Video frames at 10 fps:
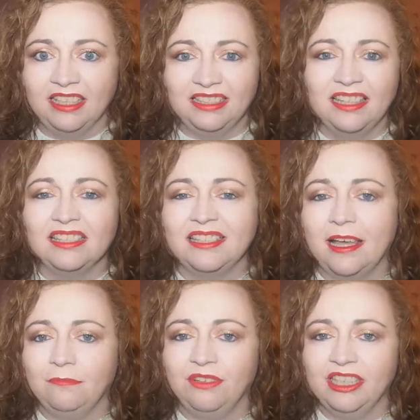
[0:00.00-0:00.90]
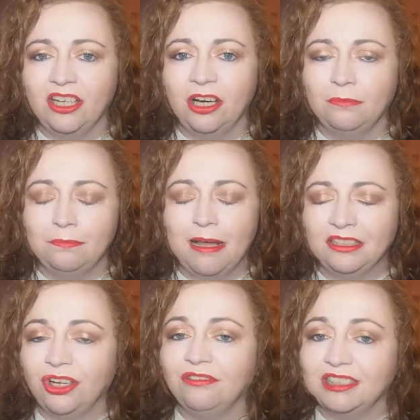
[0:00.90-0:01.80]
It's in the same video,
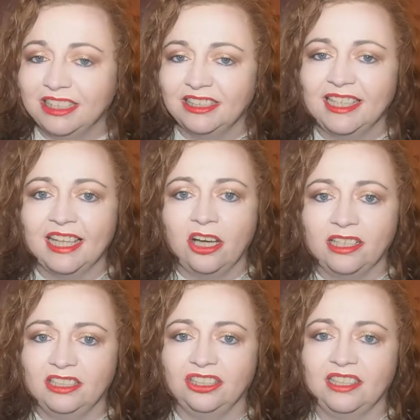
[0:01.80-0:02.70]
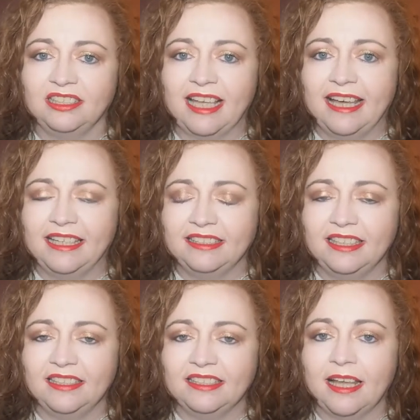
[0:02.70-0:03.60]
Pandora Disney locket should I say, it's
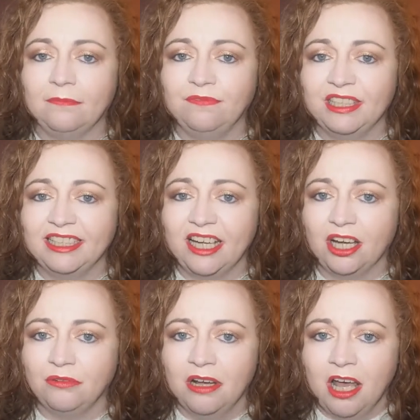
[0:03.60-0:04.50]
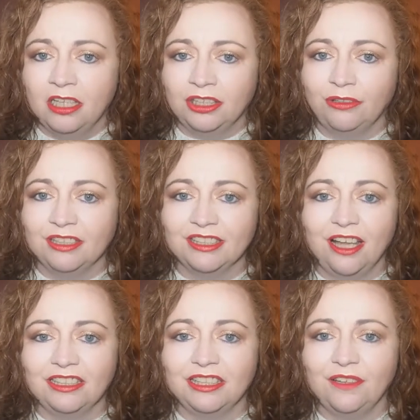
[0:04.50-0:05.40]
in the same video. So there's
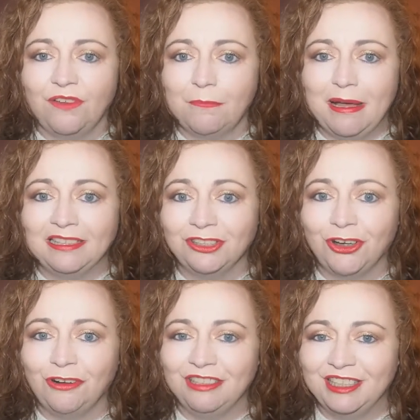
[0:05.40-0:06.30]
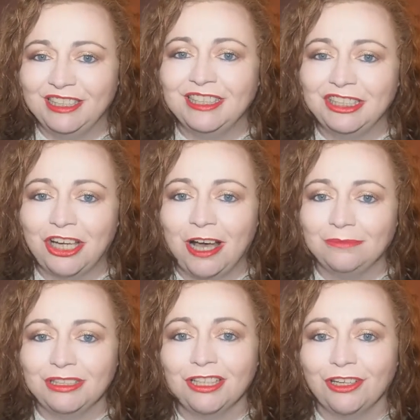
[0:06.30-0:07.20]
lots of Pandora Disney
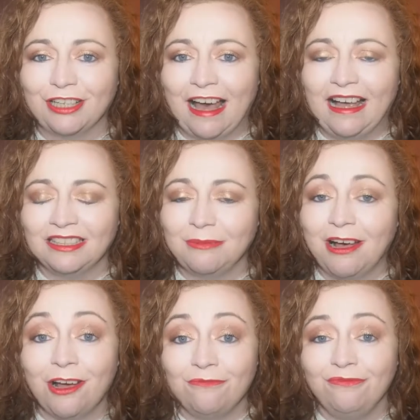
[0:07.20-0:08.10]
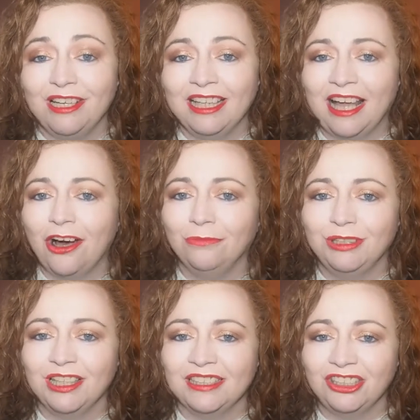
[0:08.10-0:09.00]
charms to look at, so I really
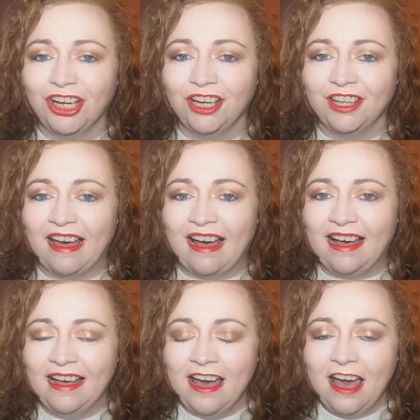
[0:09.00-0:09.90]
hope you'll enjoy that.